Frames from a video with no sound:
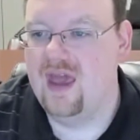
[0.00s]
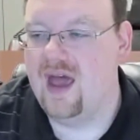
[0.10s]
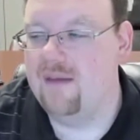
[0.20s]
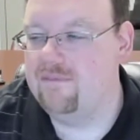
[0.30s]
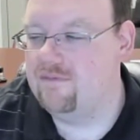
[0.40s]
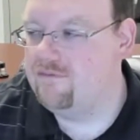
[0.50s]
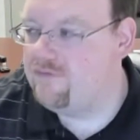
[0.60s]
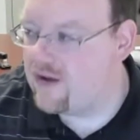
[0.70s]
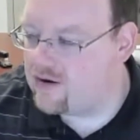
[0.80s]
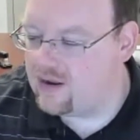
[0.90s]
I'm
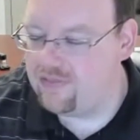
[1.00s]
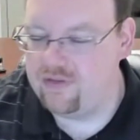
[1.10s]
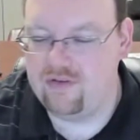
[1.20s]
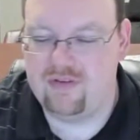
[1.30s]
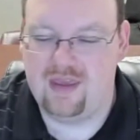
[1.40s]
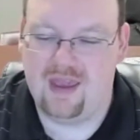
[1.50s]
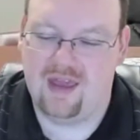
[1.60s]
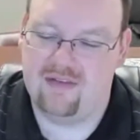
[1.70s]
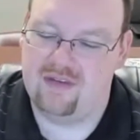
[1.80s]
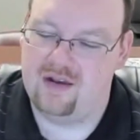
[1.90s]
very
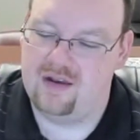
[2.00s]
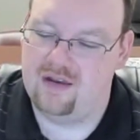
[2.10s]
enthusiastic.